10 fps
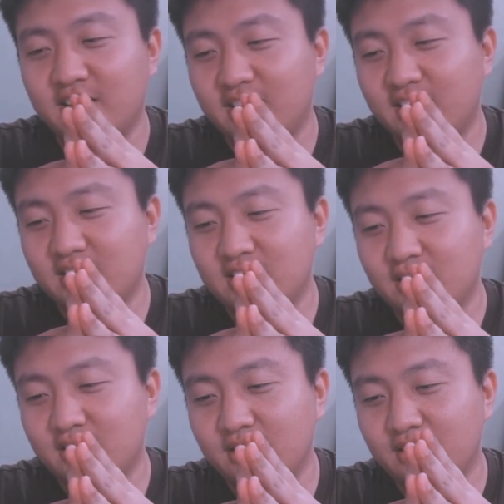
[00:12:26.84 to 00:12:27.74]
There's
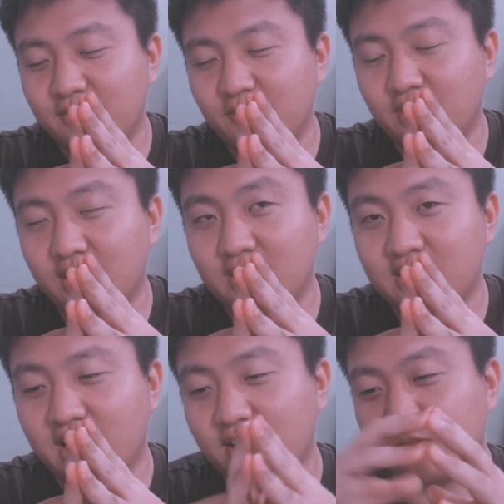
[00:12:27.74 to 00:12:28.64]
a
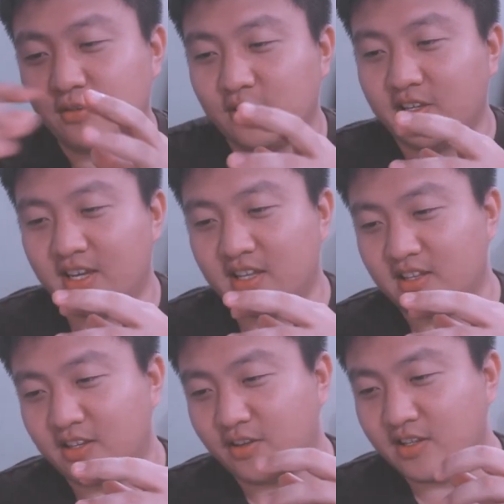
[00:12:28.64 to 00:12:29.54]
site called,
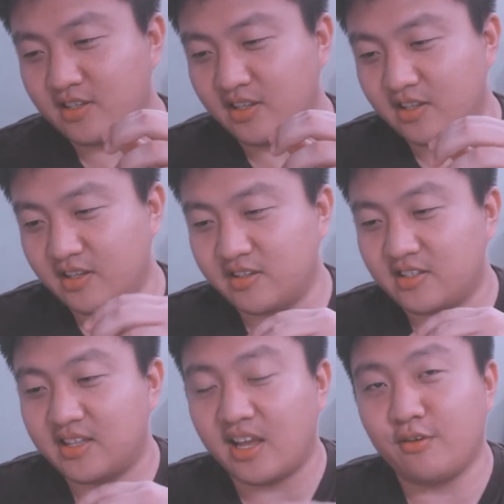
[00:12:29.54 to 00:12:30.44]
you can see here,
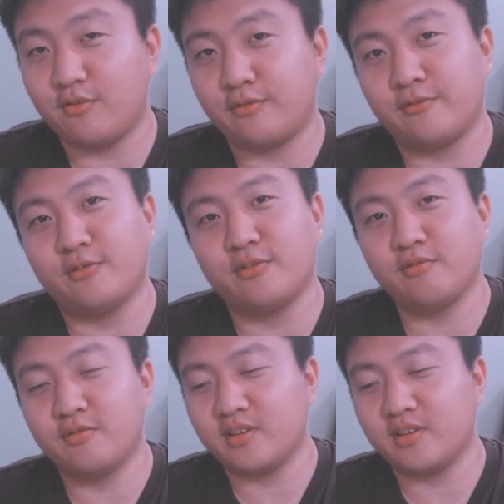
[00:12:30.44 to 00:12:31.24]
Stack Overflow.